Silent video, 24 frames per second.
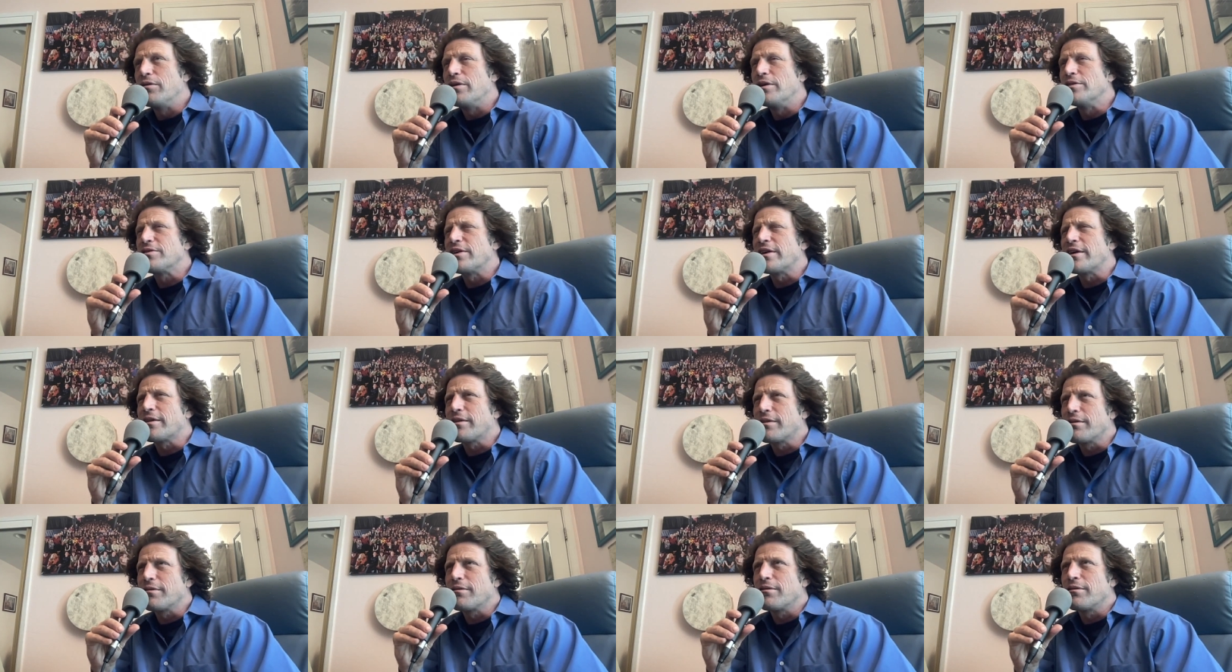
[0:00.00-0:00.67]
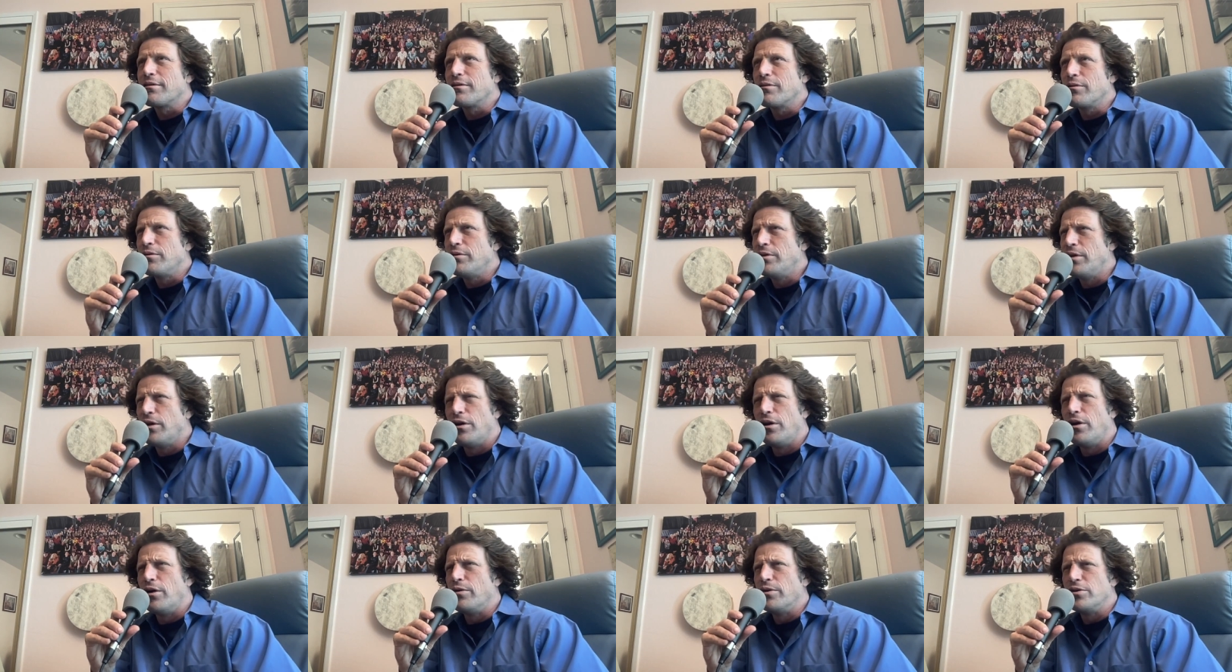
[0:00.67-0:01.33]
It's like,
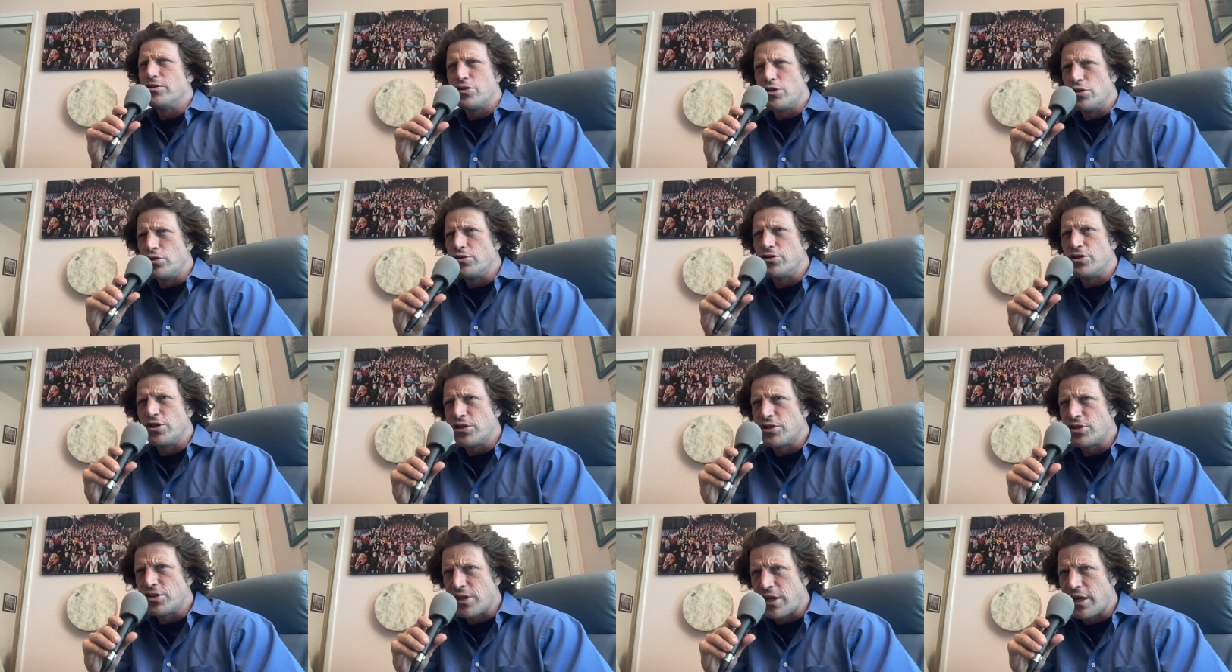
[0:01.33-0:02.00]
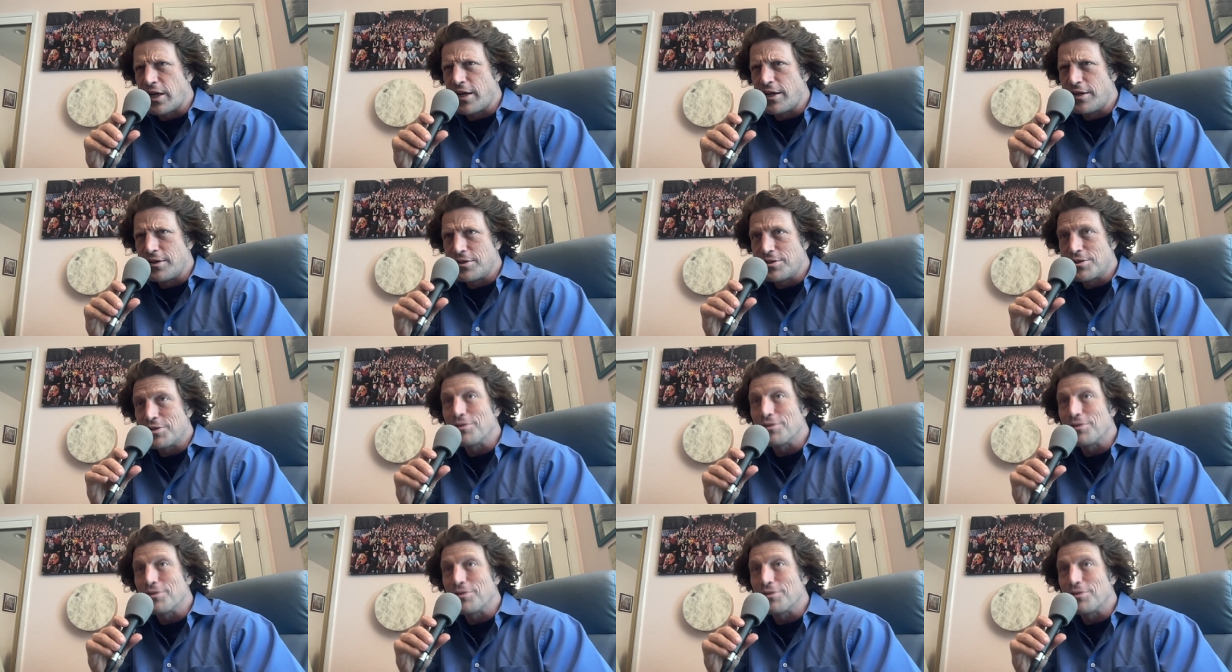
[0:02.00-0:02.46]
no, there's just science.